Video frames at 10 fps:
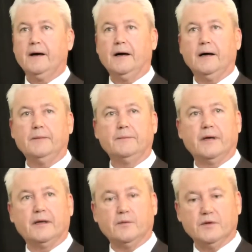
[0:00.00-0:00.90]
um,
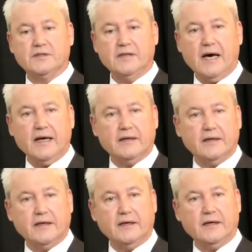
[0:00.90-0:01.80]
and it was not
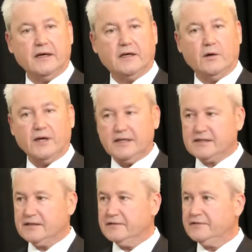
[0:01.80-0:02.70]
a, a
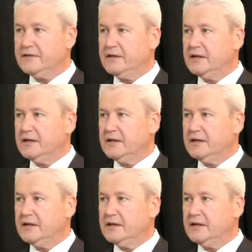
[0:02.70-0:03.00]
cohesive